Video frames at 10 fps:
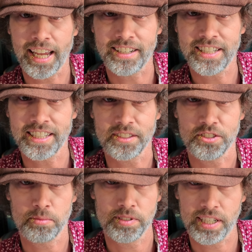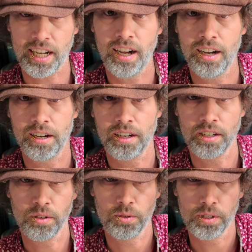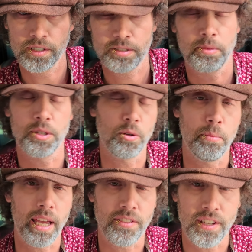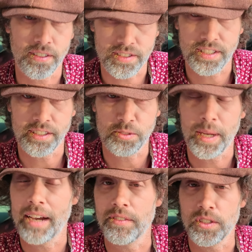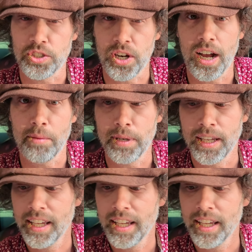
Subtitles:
antique instruments like a Hong or some of the old Pantheon steels we have in the shop,